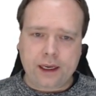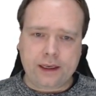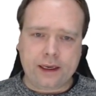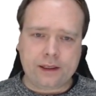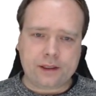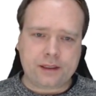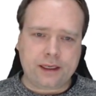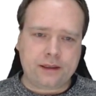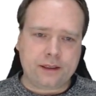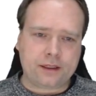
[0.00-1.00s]
And then I just
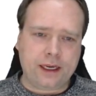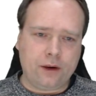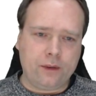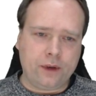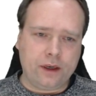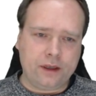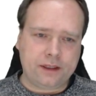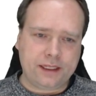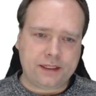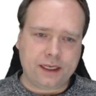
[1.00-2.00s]
hello
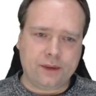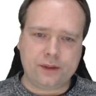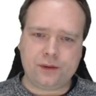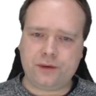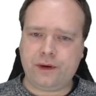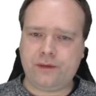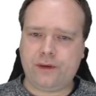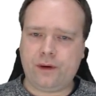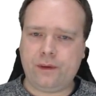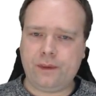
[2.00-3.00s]
world testing
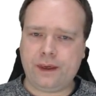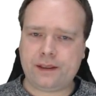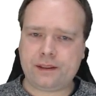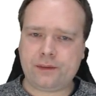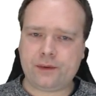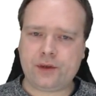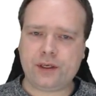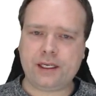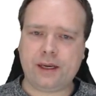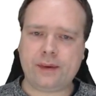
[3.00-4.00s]
1234 as the
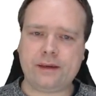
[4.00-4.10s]
return type,